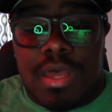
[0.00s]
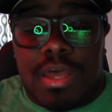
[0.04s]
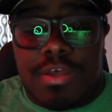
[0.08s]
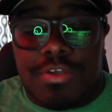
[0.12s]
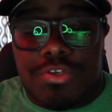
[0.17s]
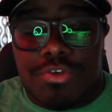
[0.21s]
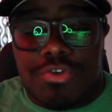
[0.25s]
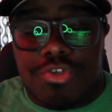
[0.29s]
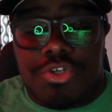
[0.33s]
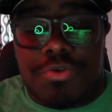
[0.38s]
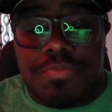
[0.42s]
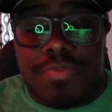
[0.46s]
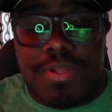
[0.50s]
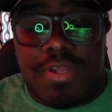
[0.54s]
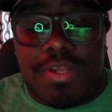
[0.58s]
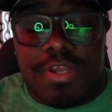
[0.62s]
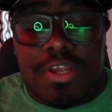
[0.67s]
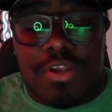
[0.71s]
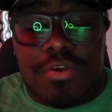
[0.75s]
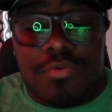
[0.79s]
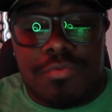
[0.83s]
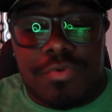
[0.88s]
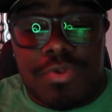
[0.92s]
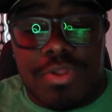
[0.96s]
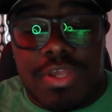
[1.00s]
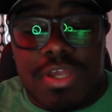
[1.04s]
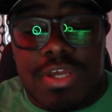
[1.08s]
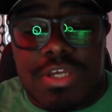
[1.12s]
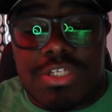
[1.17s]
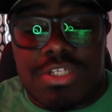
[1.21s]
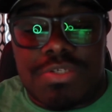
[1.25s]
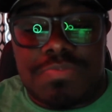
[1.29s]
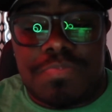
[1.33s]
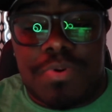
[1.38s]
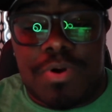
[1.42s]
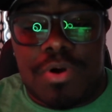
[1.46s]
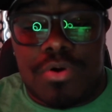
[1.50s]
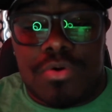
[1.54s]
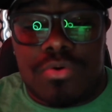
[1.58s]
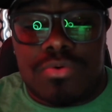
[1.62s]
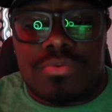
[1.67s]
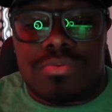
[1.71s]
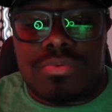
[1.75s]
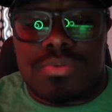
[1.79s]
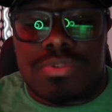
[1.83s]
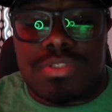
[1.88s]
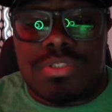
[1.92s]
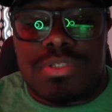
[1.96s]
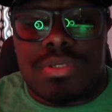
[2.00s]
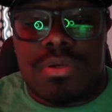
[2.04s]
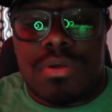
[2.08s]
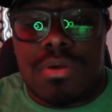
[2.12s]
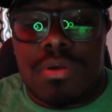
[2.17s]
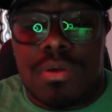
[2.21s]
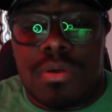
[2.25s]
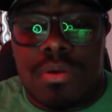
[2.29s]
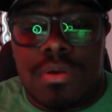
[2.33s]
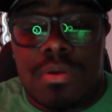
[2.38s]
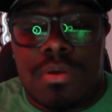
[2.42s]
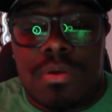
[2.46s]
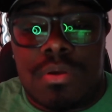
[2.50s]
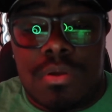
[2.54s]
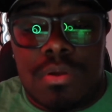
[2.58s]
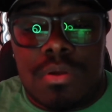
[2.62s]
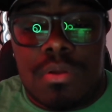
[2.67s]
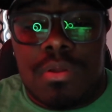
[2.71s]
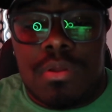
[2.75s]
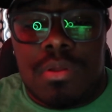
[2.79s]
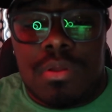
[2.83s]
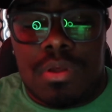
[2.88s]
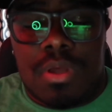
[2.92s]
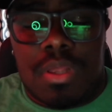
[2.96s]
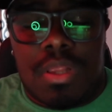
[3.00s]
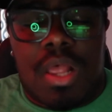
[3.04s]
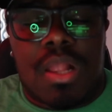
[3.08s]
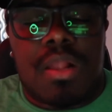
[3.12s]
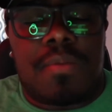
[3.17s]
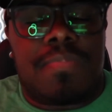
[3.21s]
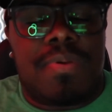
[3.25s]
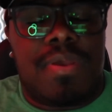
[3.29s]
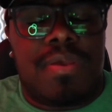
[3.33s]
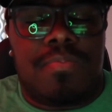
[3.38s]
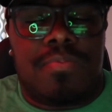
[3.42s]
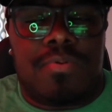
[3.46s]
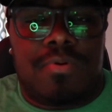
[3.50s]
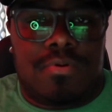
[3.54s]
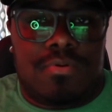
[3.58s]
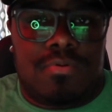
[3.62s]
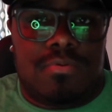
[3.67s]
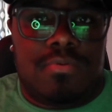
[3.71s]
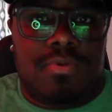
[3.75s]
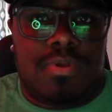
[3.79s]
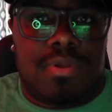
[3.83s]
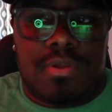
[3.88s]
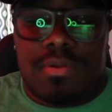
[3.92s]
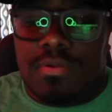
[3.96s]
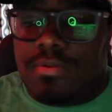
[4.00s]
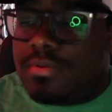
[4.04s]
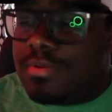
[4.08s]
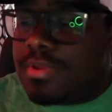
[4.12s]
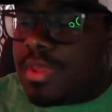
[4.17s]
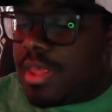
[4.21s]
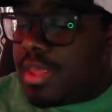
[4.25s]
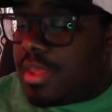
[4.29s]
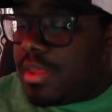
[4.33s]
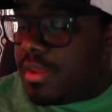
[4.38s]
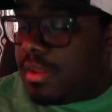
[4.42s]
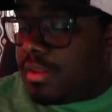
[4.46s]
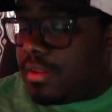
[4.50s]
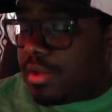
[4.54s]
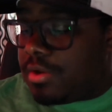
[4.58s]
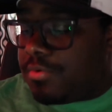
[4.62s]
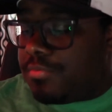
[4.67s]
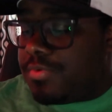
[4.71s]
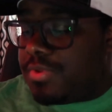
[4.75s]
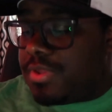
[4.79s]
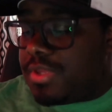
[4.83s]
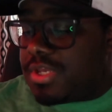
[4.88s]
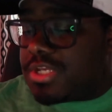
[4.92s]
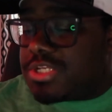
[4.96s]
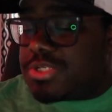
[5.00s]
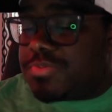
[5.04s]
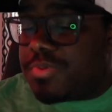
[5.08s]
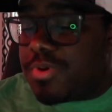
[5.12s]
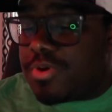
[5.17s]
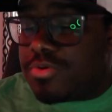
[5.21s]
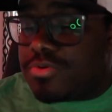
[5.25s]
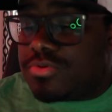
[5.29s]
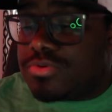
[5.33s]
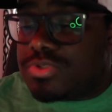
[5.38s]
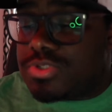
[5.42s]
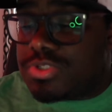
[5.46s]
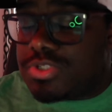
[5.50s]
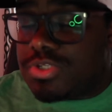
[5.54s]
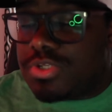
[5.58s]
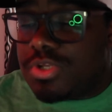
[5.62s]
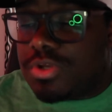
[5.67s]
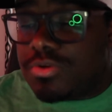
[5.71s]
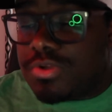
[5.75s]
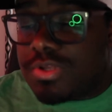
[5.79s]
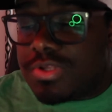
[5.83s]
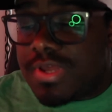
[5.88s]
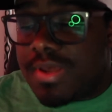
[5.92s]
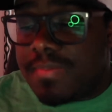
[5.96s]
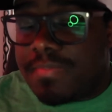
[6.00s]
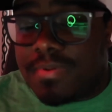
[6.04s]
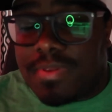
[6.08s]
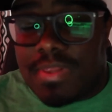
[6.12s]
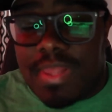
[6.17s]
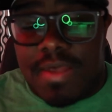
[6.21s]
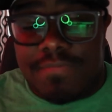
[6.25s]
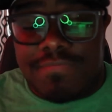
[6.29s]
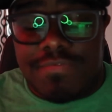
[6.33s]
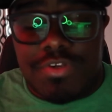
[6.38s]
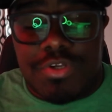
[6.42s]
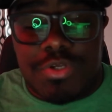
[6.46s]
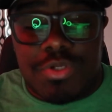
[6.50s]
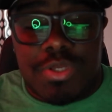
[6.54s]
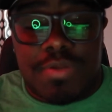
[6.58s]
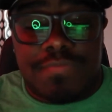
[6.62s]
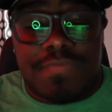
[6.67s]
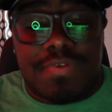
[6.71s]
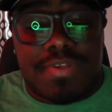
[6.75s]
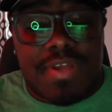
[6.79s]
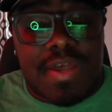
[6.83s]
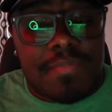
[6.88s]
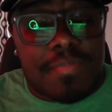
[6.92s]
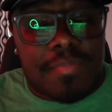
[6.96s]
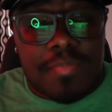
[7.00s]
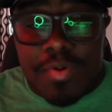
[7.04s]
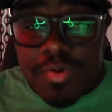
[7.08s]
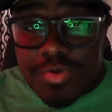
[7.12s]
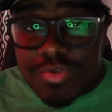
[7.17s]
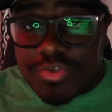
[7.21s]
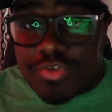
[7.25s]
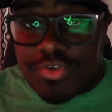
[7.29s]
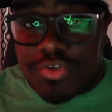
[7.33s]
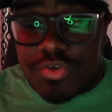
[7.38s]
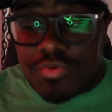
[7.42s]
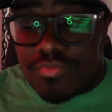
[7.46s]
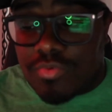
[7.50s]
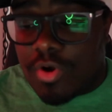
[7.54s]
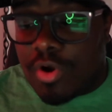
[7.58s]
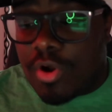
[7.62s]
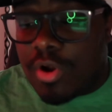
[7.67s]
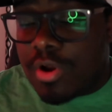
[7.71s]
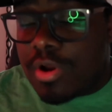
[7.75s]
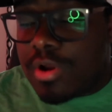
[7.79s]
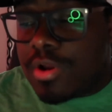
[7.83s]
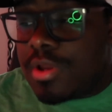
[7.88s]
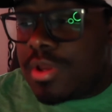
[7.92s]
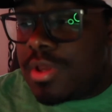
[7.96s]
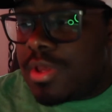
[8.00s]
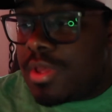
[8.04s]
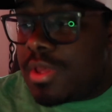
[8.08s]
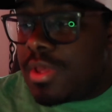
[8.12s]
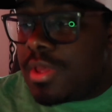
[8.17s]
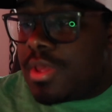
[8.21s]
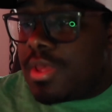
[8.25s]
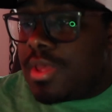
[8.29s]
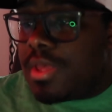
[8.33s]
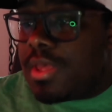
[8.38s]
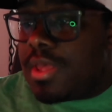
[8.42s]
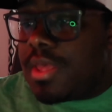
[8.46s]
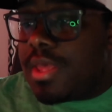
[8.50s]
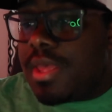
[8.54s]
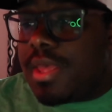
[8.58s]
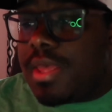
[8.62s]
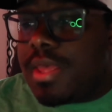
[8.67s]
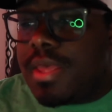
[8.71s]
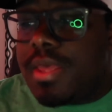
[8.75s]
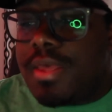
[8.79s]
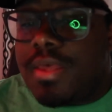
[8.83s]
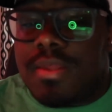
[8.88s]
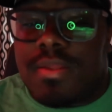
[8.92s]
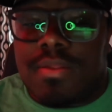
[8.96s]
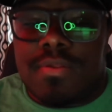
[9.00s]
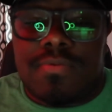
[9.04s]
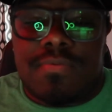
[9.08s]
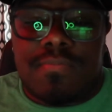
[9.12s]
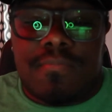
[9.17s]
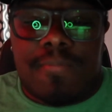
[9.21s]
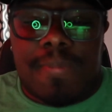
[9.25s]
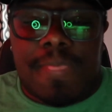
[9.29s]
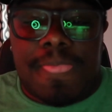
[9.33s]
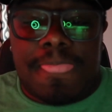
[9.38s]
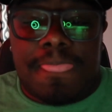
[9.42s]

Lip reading: social media can really expose a lot of people, and it can really expose, you know, the type of life that you live and the type of person you are. And